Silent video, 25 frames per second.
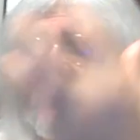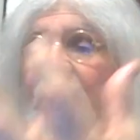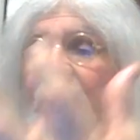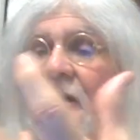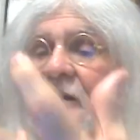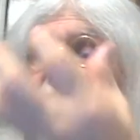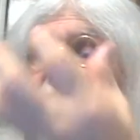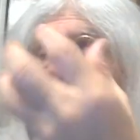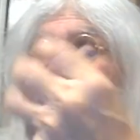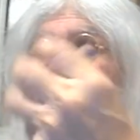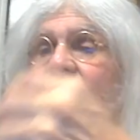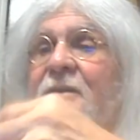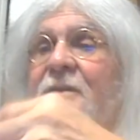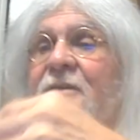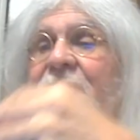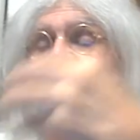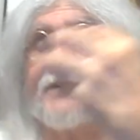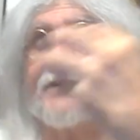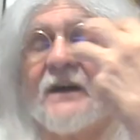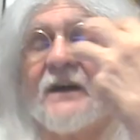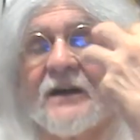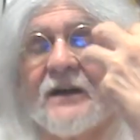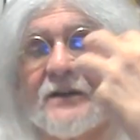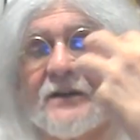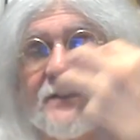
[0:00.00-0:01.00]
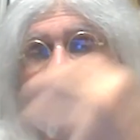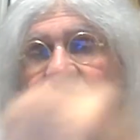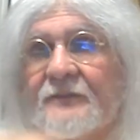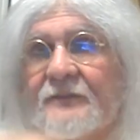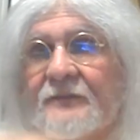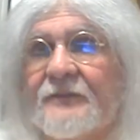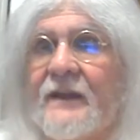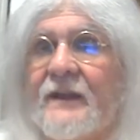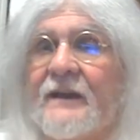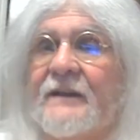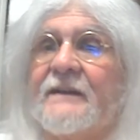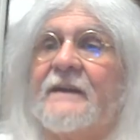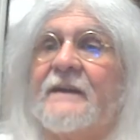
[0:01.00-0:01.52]
fountain pens. I love
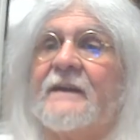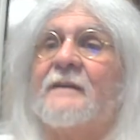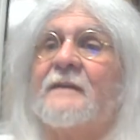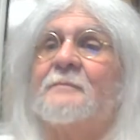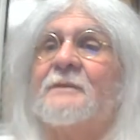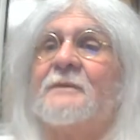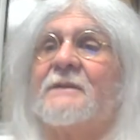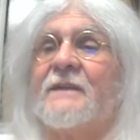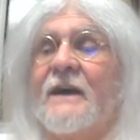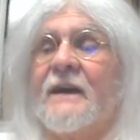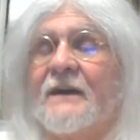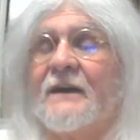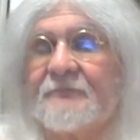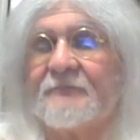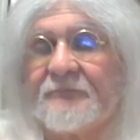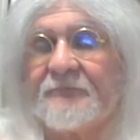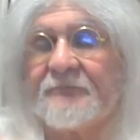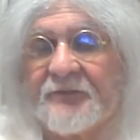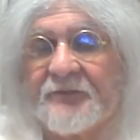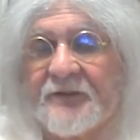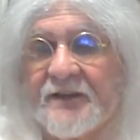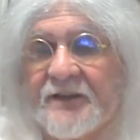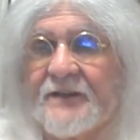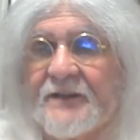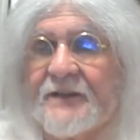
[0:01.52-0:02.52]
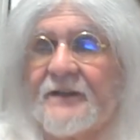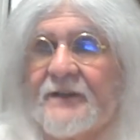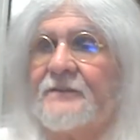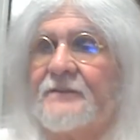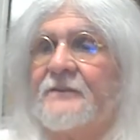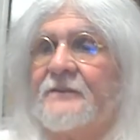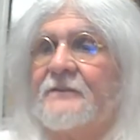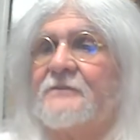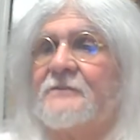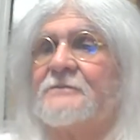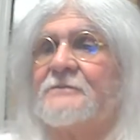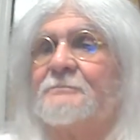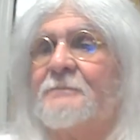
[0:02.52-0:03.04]
that ebonite feed in
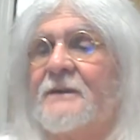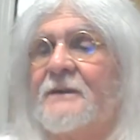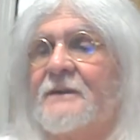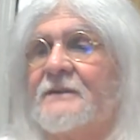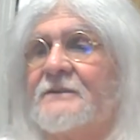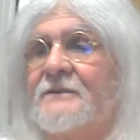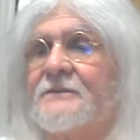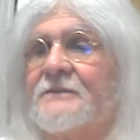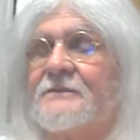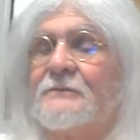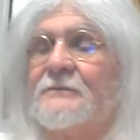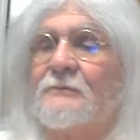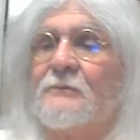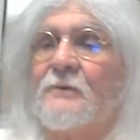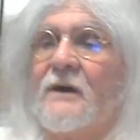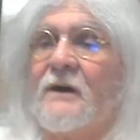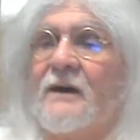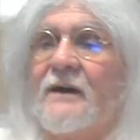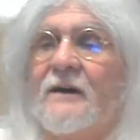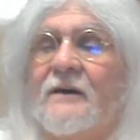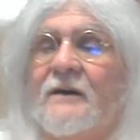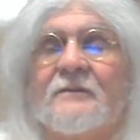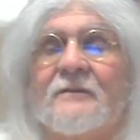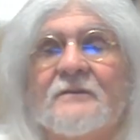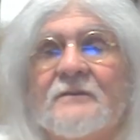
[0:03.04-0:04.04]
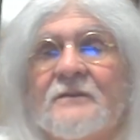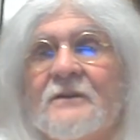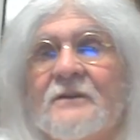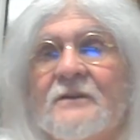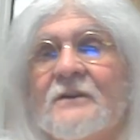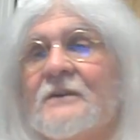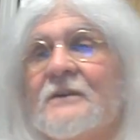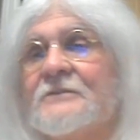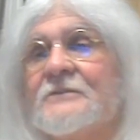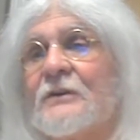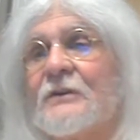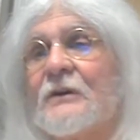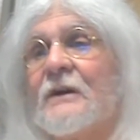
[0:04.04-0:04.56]
those pens. Wow.
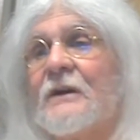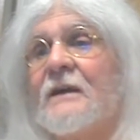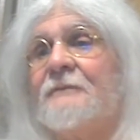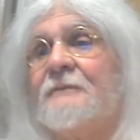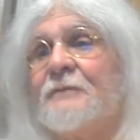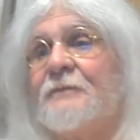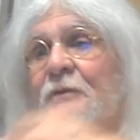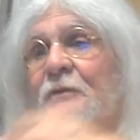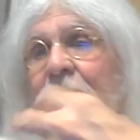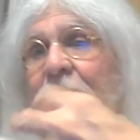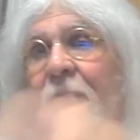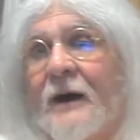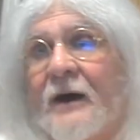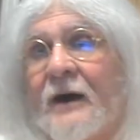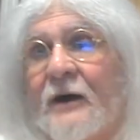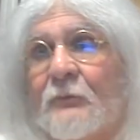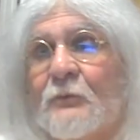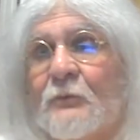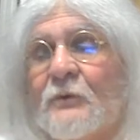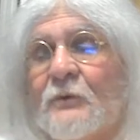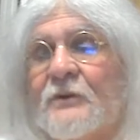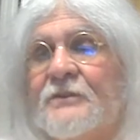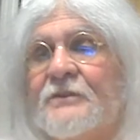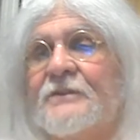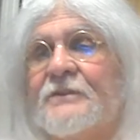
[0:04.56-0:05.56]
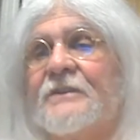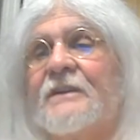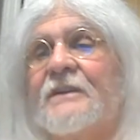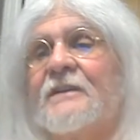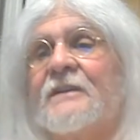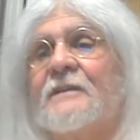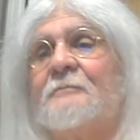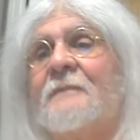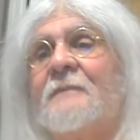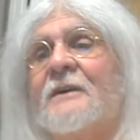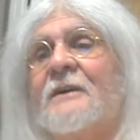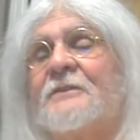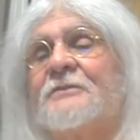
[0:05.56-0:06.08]
So if you buy one, you need
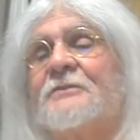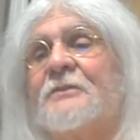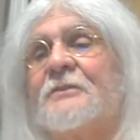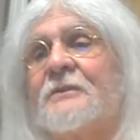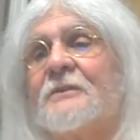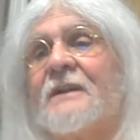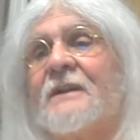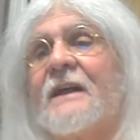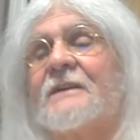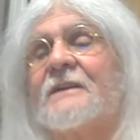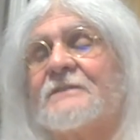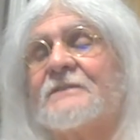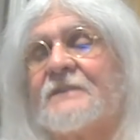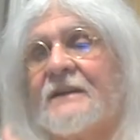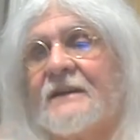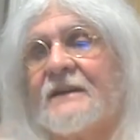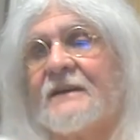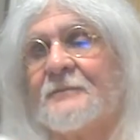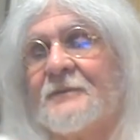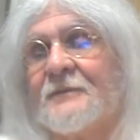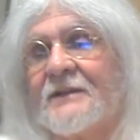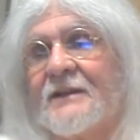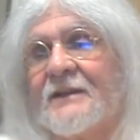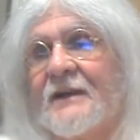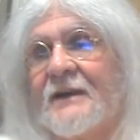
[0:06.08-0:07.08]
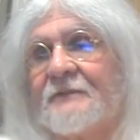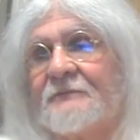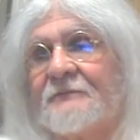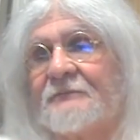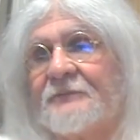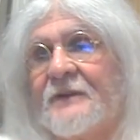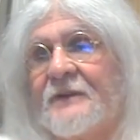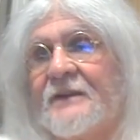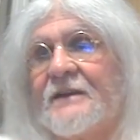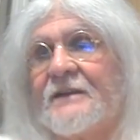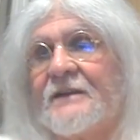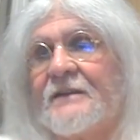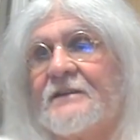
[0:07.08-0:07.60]
to make sure it has an ebonite
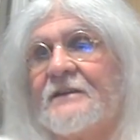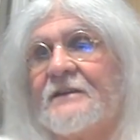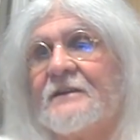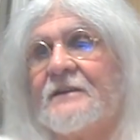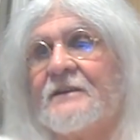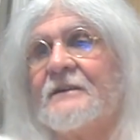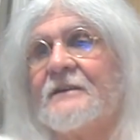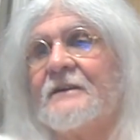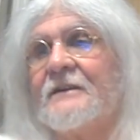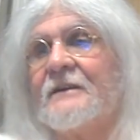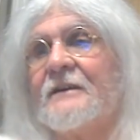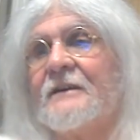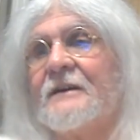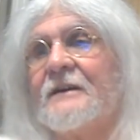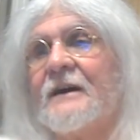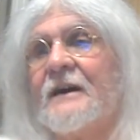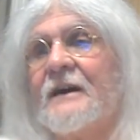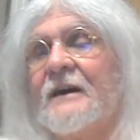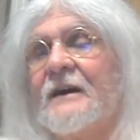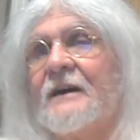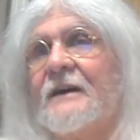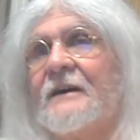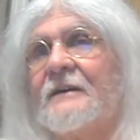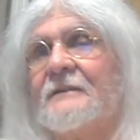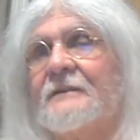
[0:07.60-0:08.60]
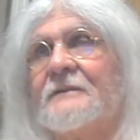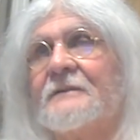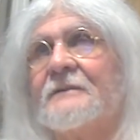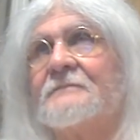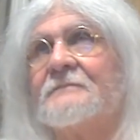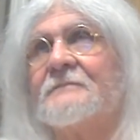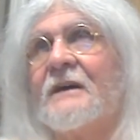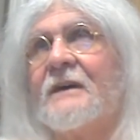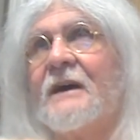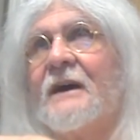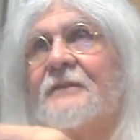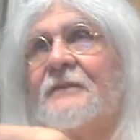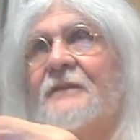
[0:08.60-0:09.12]
feed. Uh,
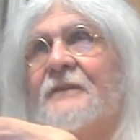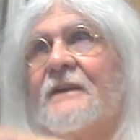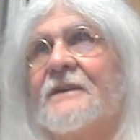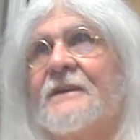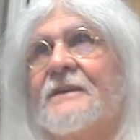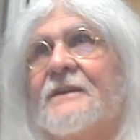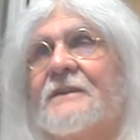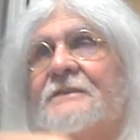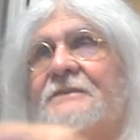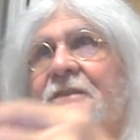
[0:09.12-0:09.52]
I think he